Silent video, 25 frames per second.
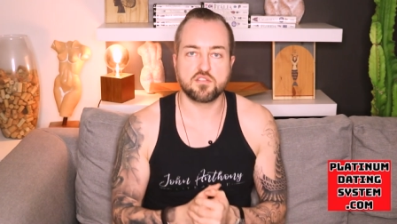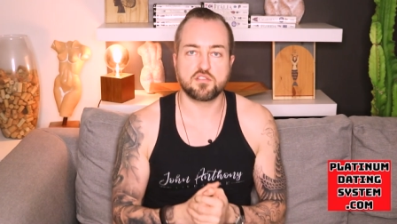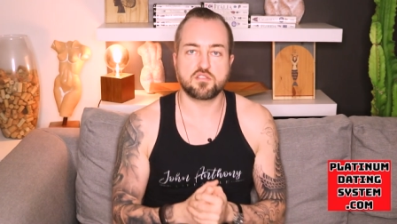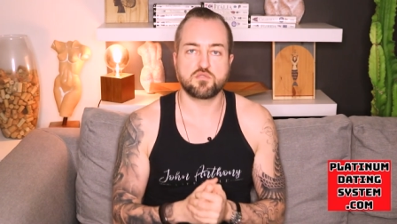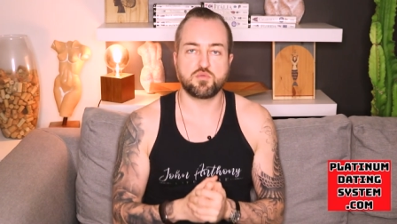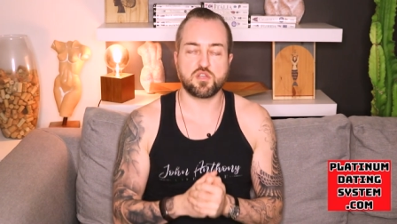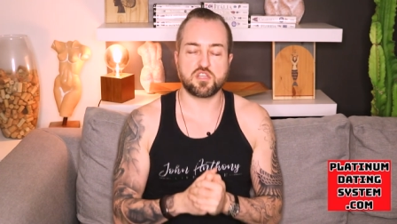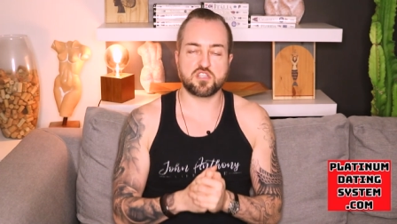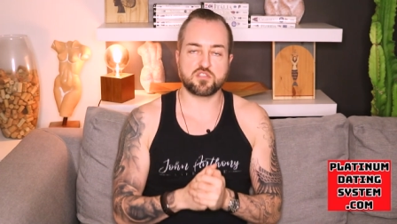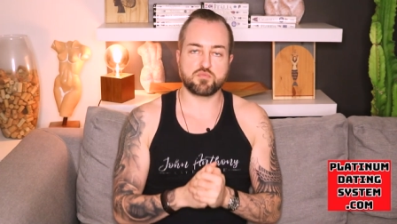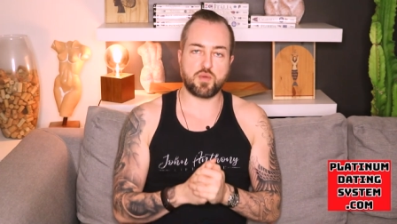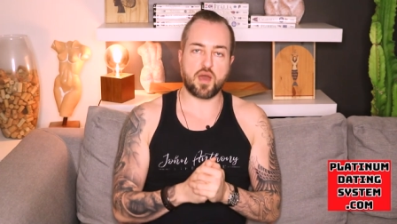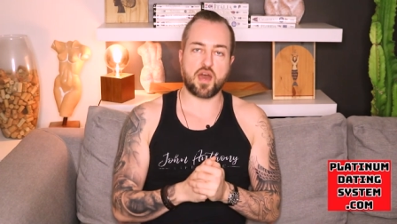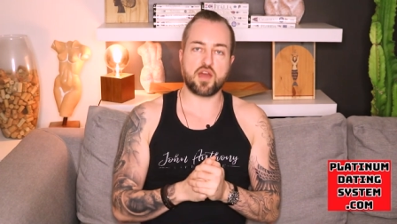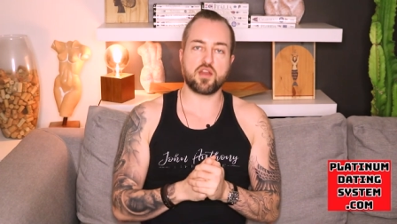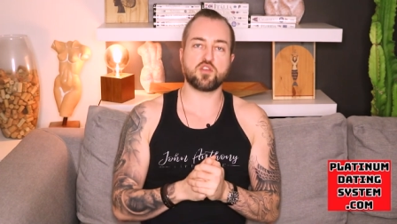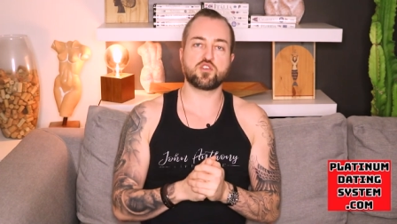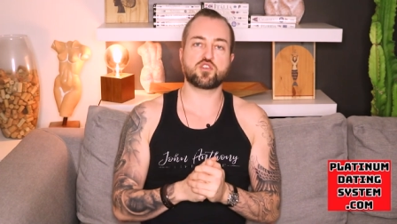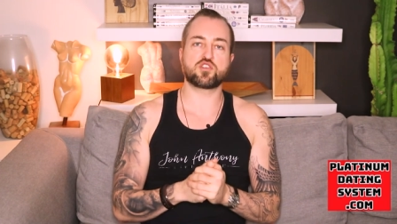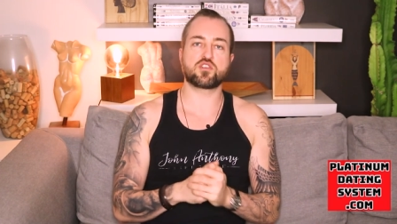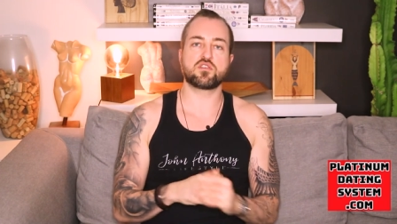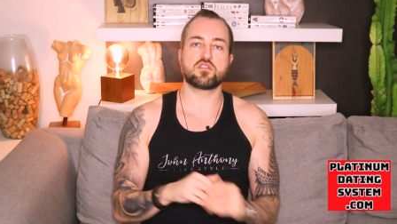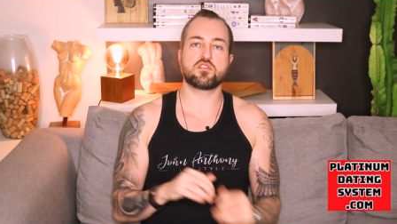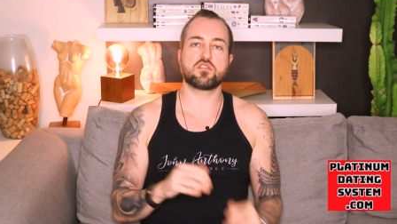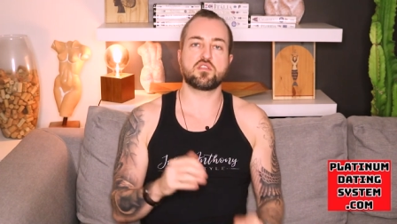speak
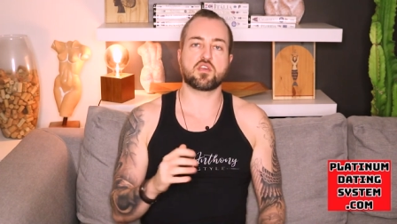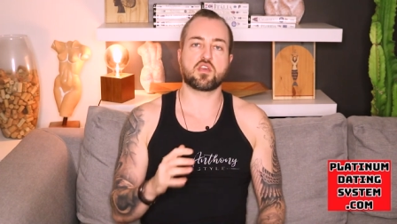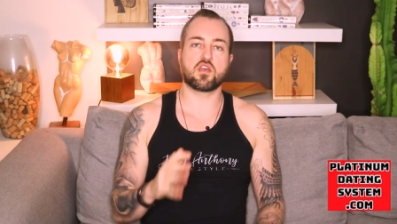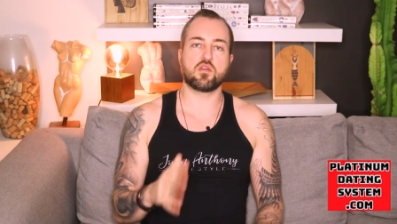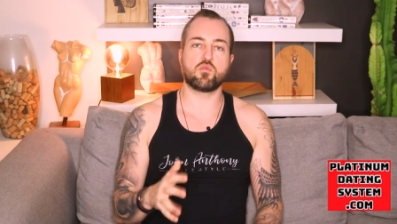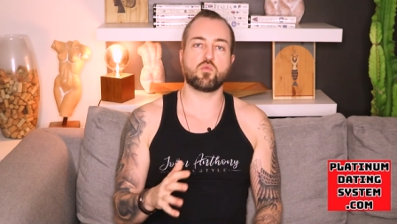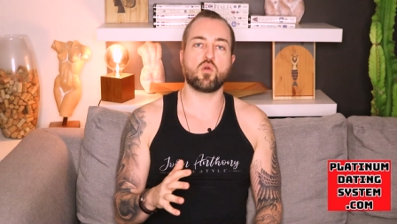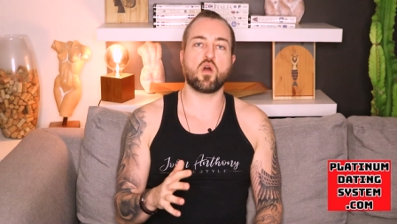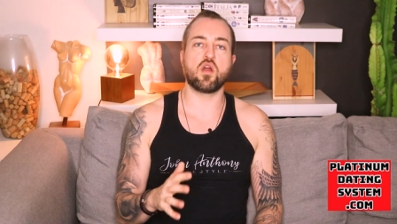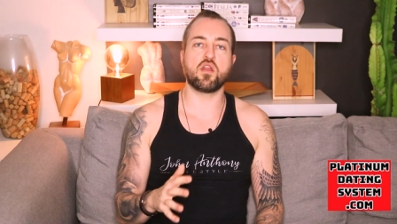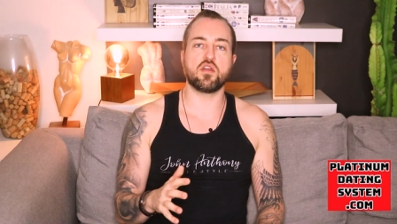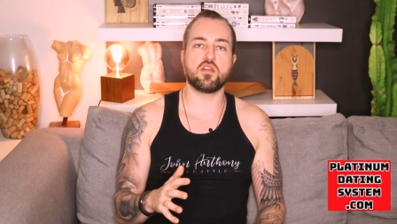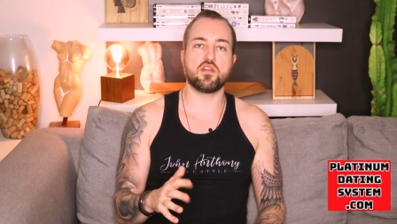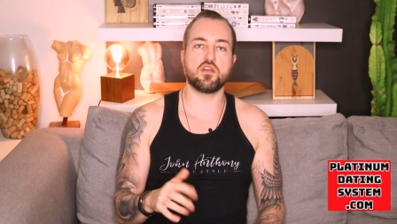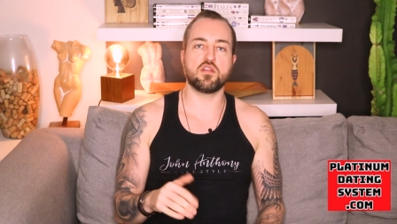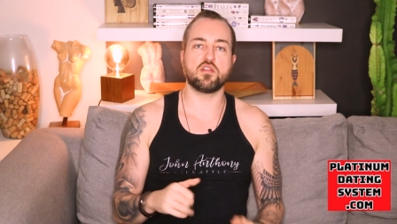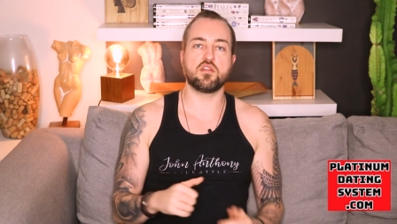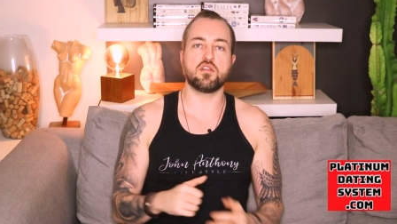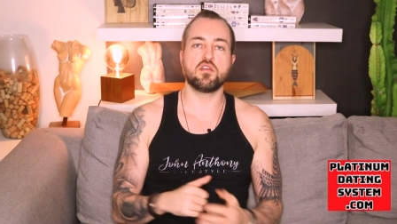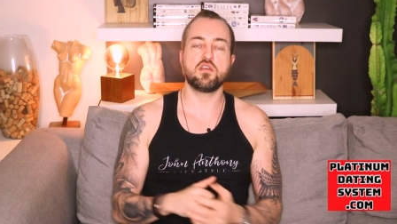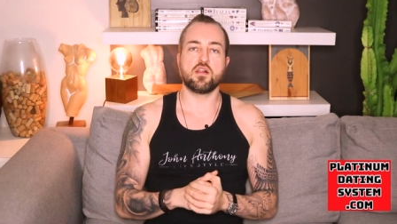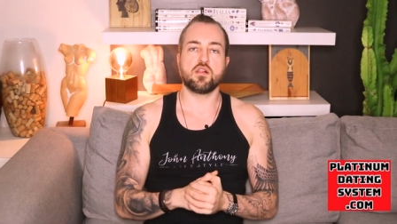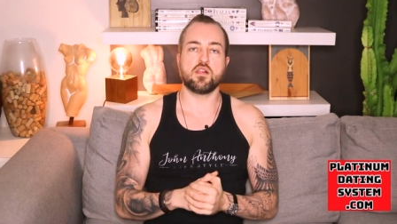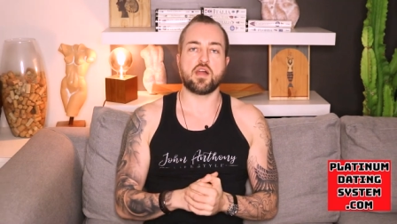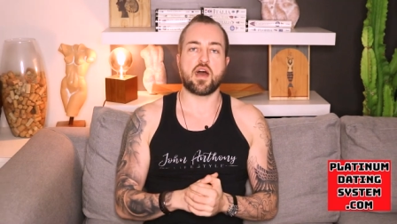Spanish that can run it
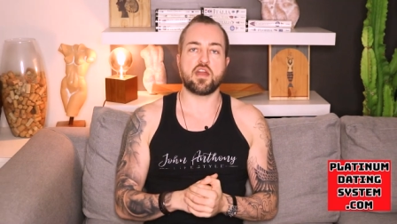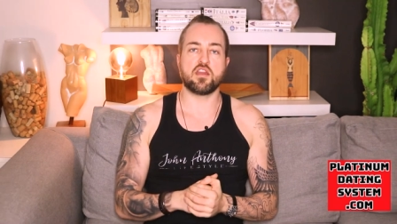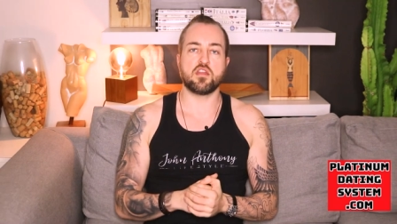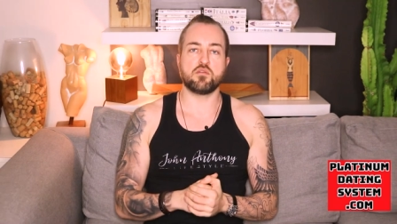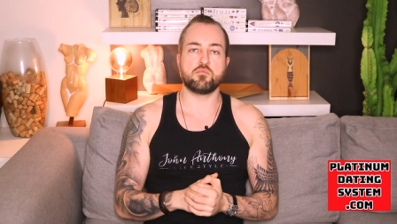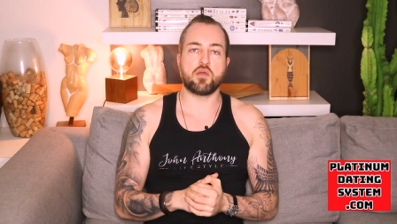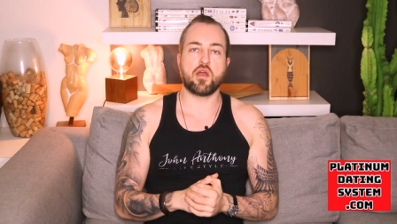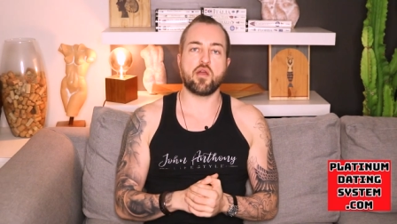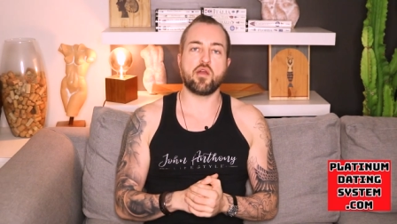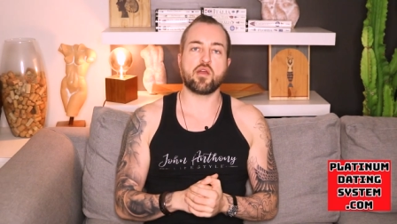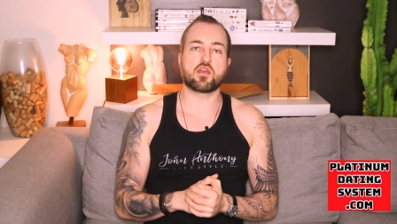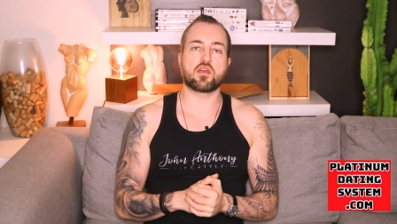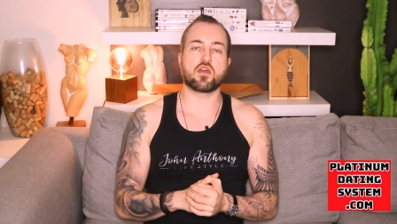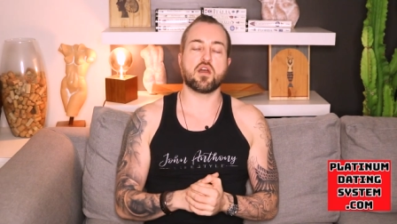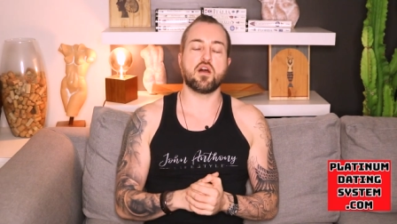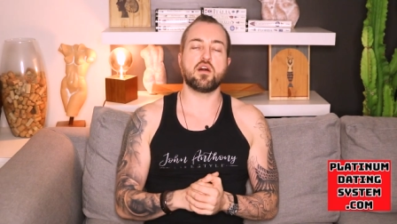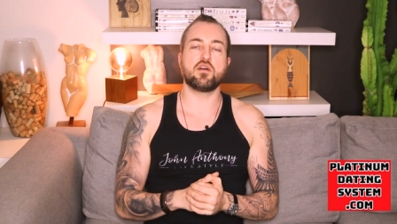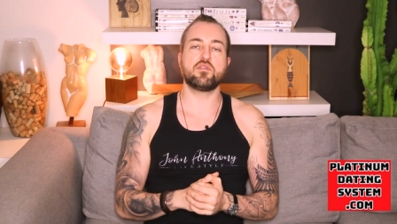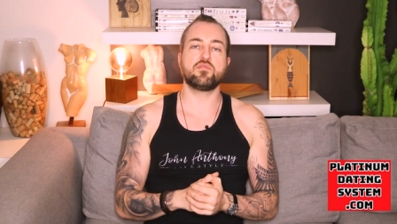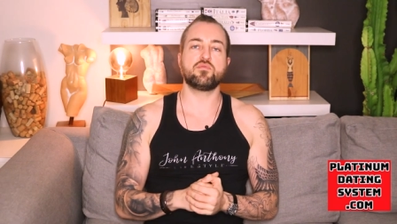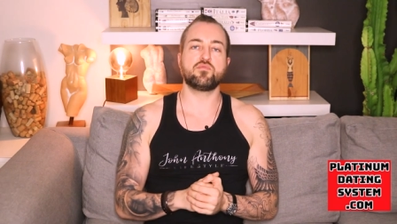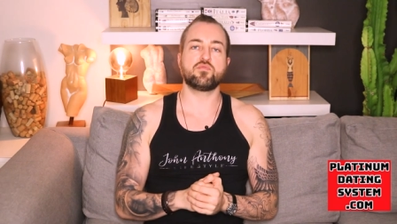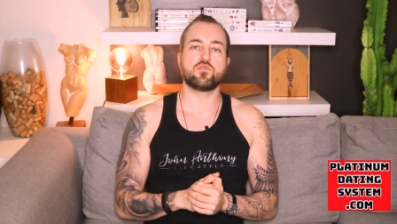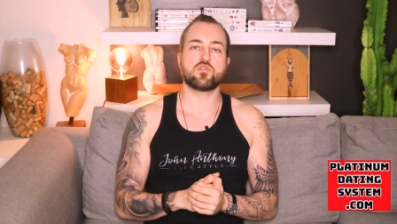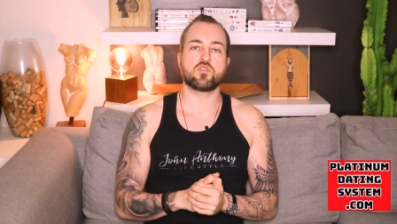in Latin
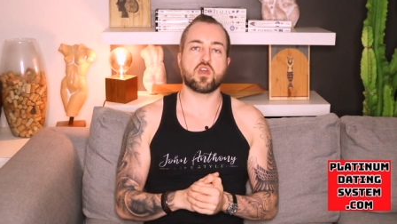America.